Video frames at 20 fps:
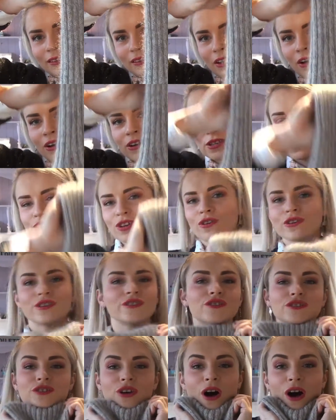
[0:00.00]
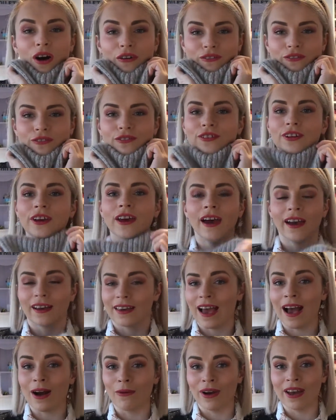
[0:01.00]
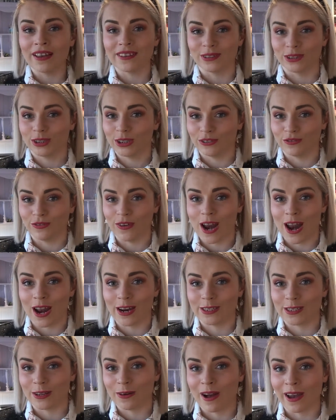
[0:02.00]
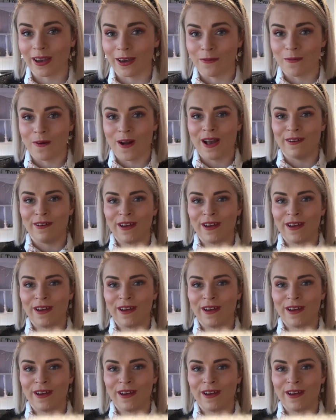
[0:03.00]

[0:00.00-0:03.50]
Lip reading: Oh, it's so soft. I can't wait till she's finished so I can wear